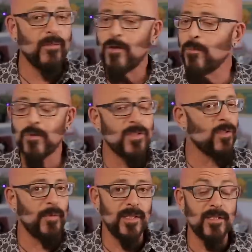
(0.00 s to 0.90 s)
no more
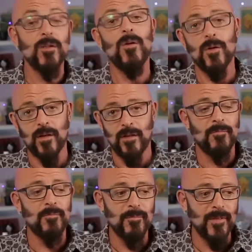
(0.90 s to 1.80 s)
Zoomies, or
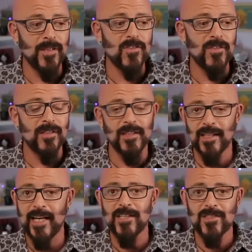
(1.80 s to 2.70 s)
much
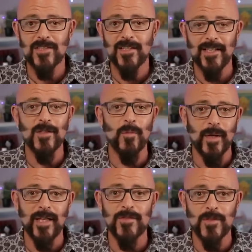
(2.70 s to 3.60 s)
less in the
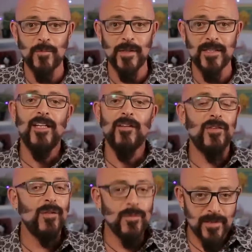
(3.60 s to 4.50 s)
way of Zoomies. If
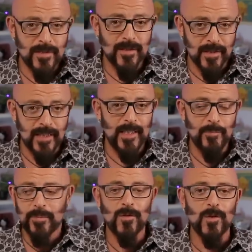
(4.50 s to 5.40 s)
you
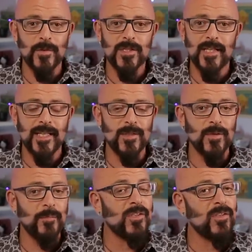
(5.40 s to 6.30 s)
sleep normal
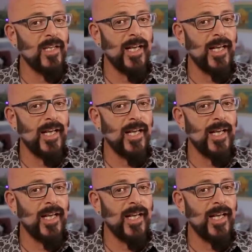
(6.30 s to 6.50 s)
schedule, but your